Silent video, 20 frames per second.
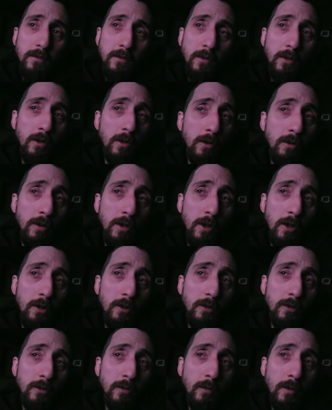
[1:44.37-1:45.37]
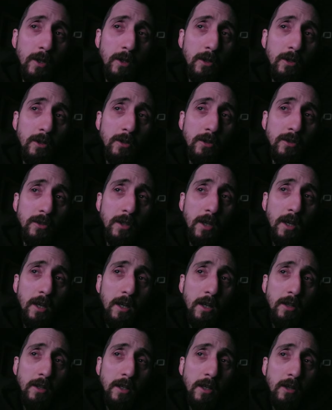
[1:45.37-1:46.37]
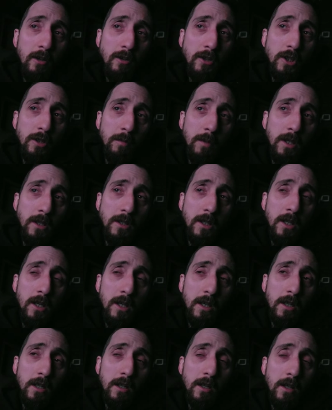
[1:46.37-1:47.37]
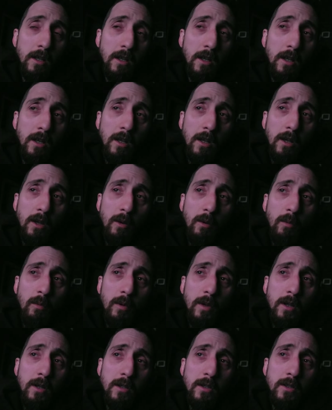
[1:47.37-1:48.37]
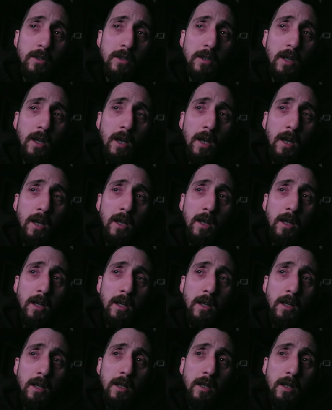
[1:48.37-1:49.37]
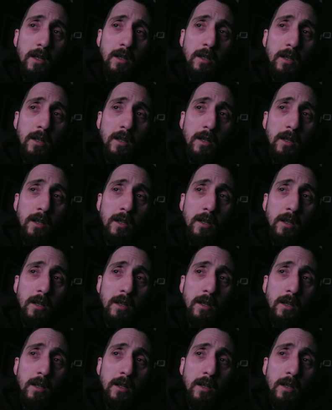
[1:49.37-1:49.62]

who knows, we could say the LGBT, we could say